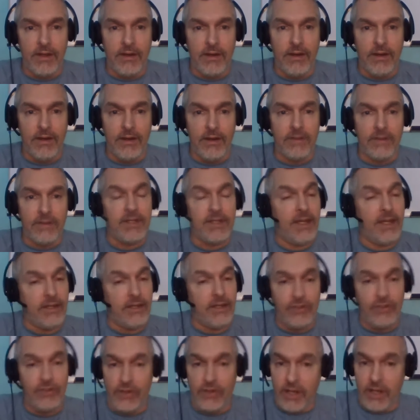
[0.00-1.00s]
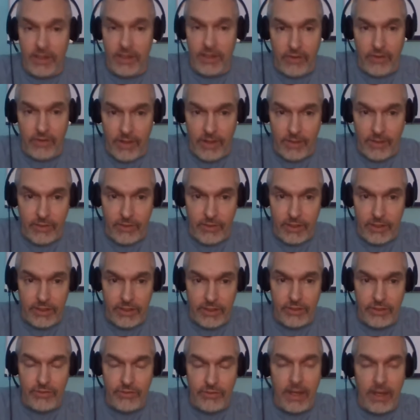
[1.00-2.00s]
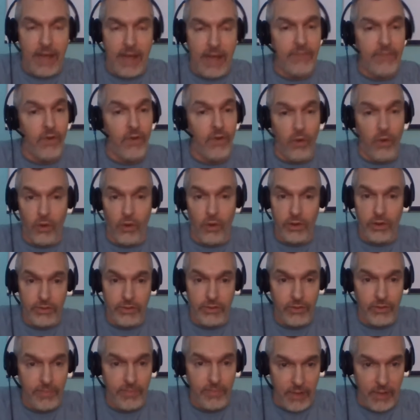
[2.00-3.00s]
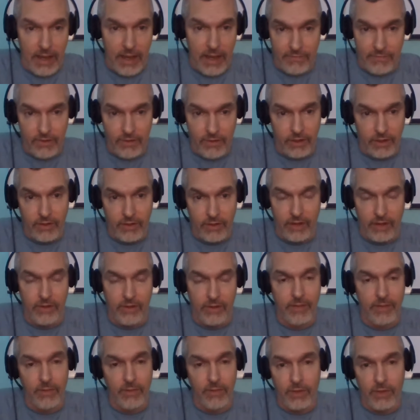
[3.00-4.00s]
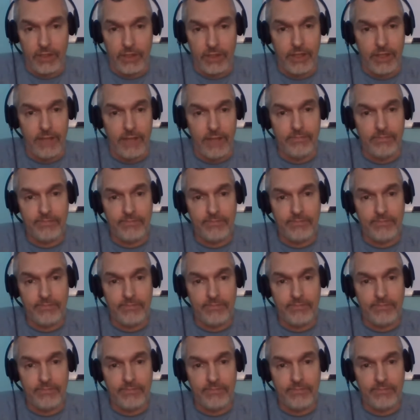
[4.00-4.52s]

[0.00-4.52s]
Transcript: uh, to answer any grammar questions you have or to apply for a correct grammar workshop.